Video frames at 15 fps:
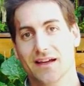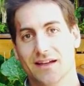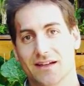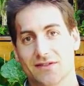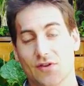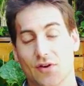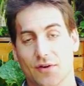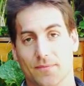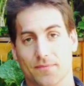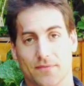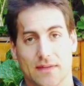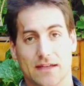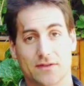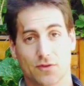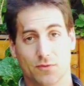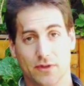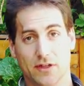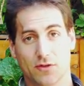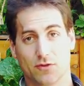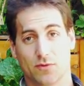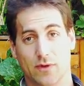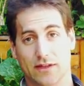So that's a really
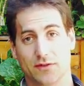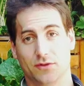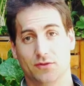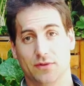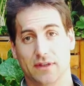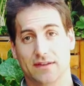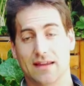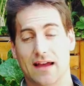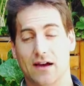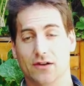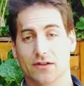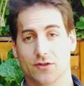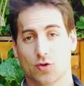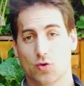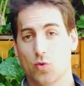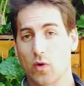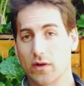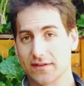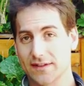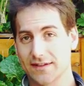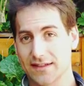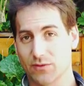good way to do it. Now, the
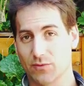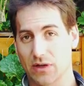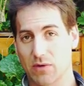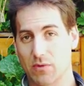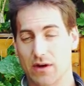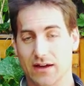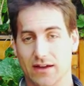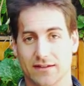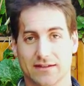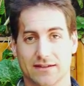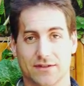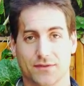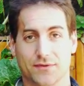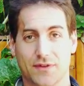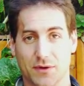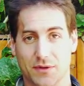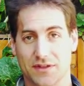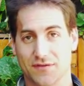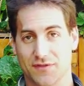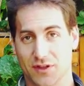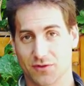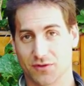quantity required is very
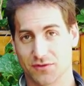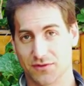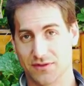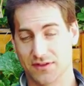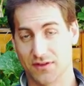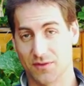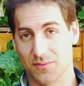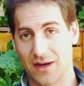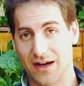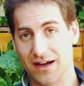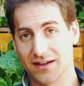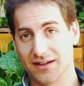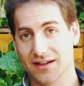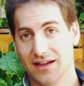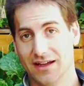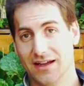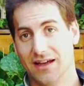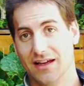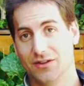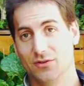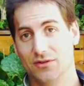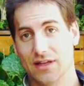difficult to determine.
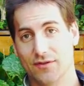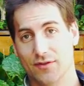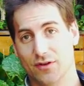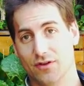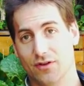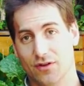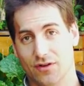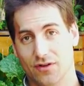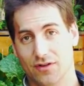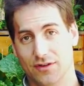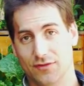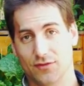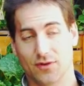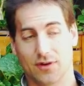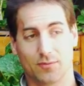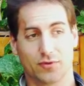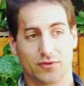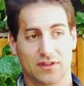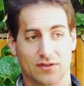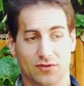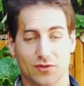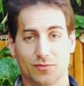You never know if you are
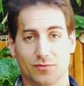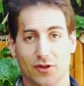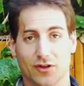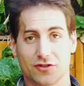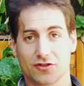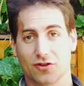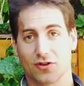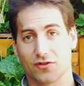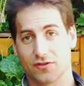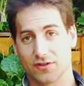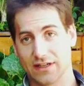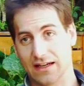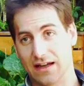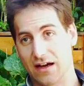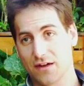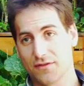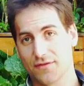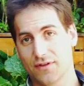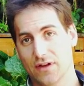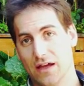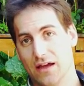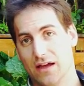putting too much or not
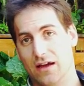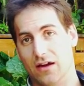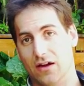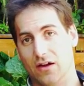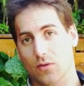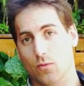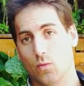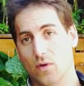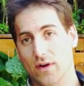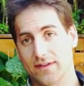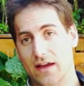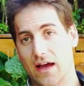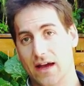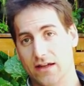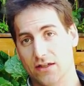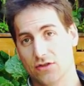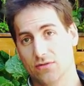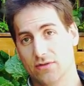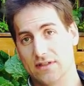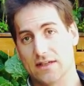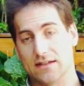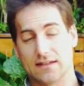enough. What I do
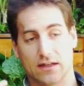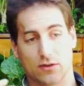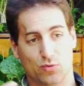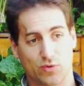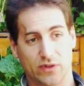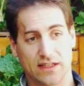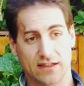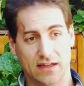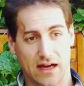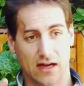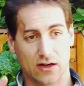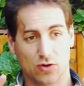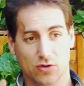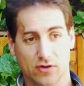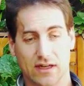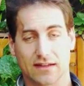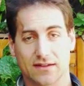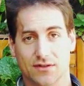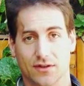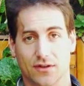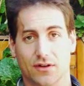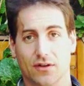is that I look at
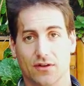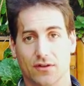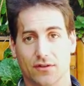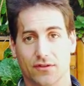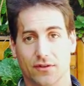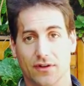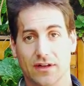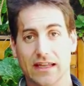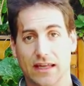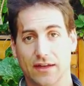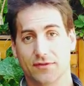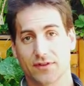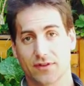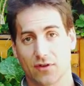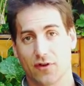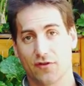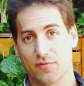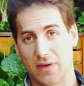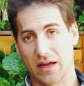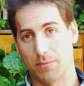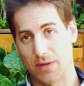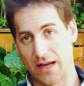the leaves of
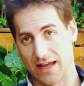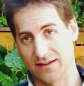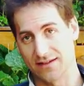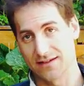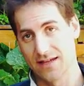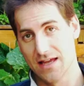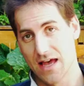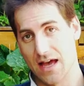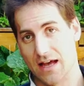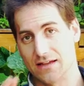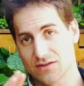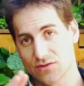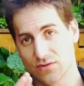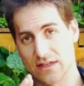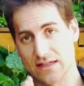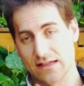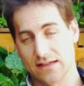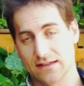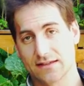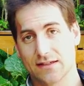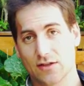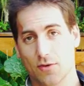my plants. As soon as I
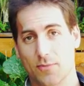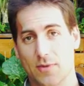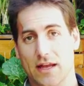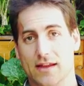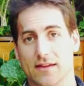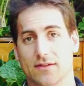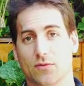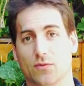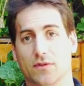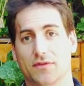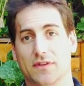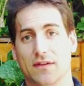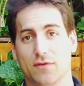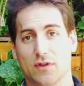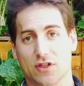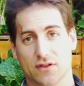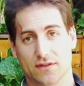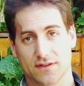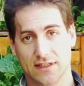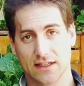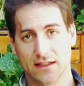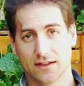see a plant with
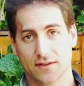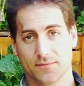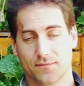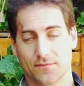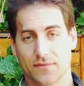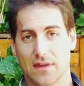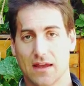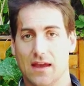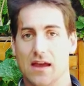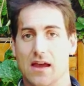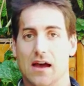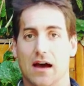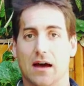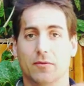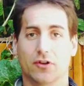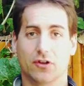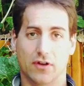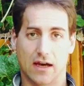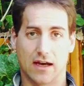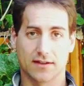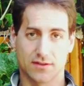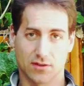deficiency, I'm gonna
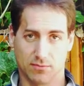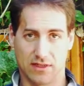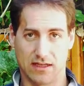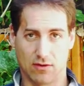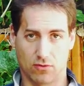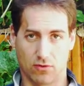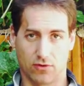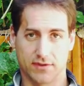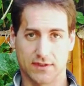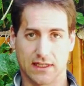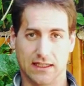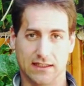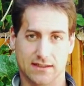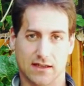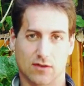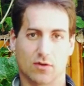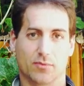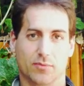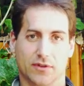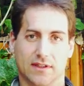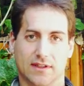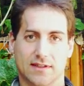add some minerals in the
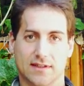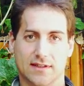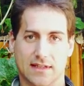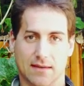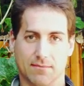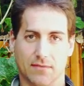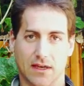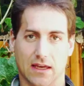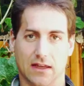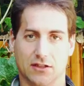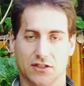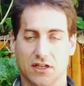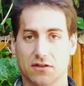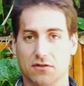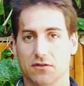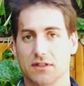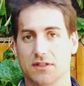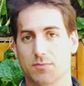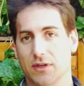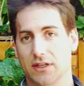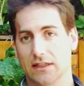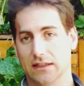aquaponic system. And generally
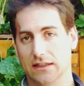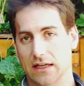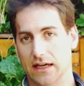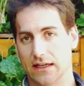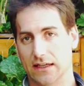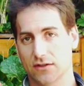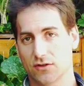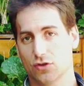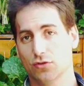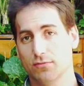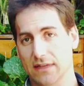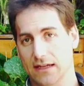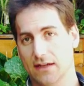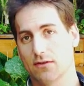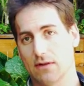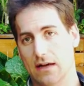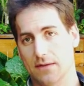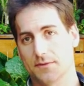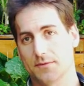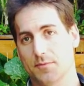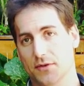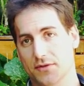speaking, I add 2
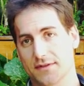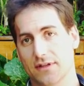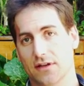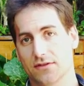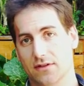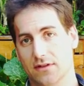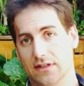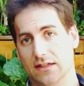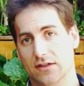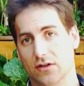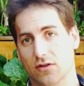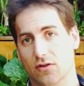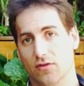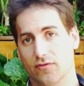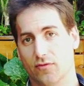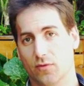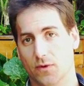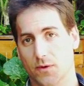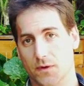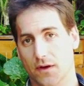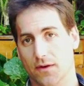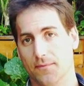milligrams per 1,000 liter of
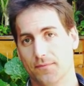water.